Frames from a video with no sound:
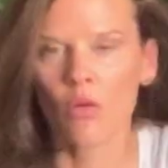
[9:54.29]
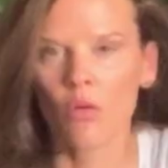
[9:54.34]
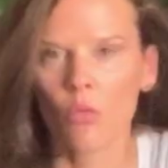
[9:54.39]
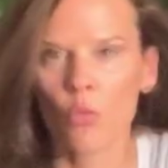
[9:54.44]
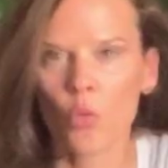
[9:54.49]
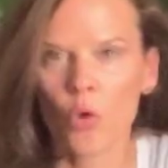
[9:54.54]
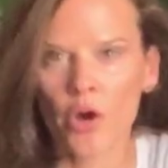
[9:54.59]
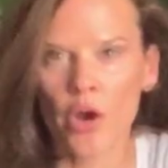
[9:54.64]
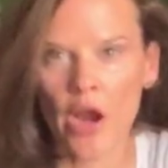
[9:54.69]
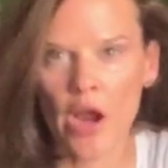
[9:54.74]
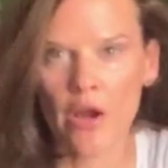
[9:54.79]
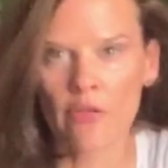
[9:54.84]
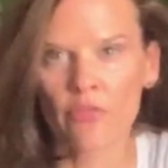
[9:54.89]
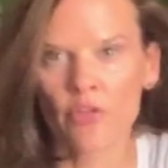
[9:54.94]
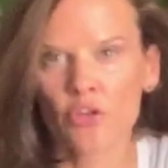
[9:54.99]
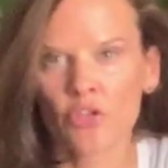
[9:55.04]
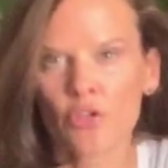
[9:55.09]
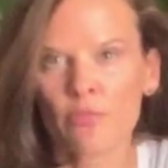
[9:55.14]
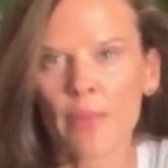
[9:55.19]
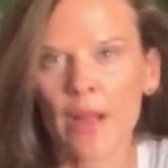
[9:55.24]

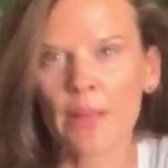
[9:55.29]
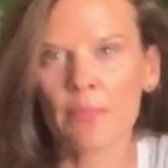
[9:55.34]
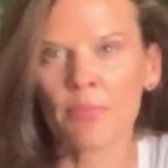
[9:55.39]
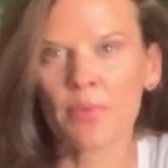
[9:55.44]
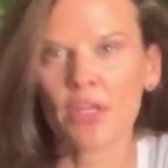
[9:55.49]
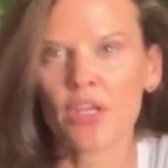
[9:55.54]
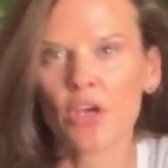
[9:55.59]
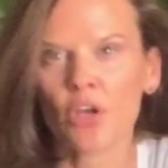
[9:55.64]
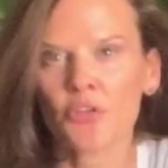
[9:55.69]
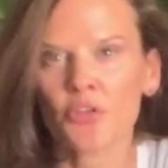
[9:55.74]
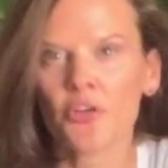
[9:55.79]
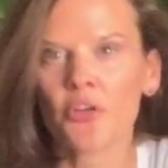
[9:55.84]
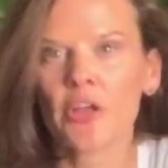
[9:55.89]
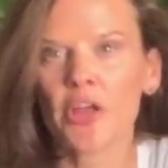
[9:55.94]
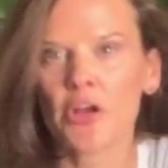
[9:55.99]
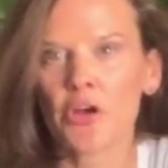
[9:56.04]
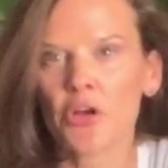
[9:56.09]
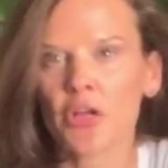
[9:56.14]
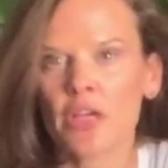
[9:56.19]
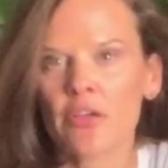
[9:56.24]
Wherever you might be on your
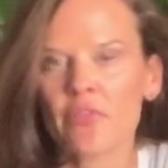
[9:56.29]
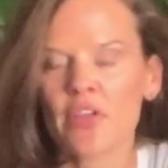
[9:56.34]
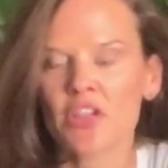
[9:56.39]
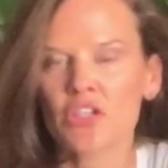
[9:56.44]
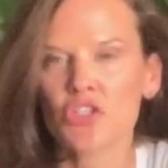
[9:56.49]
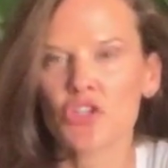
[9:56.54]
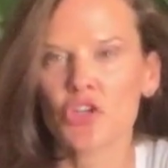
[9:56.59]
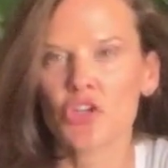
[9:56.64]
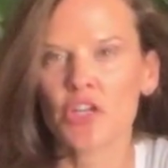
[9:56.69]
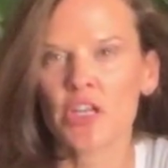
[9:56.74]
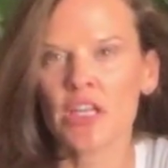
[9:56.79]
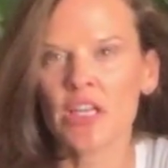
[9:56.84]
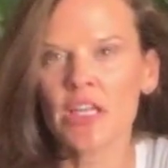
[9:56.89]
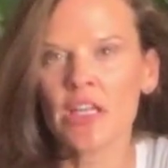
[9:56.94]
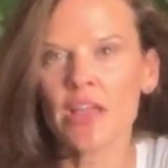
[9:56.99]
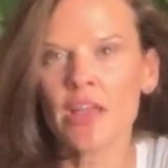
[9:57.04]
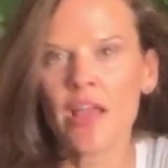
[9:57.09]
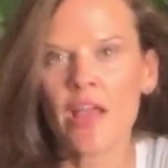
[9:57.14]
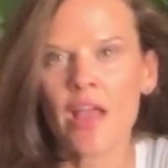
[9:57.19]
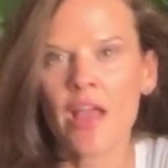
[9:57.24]
caregiving
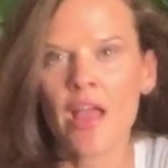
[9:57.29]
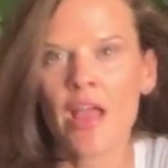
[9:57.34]
journey,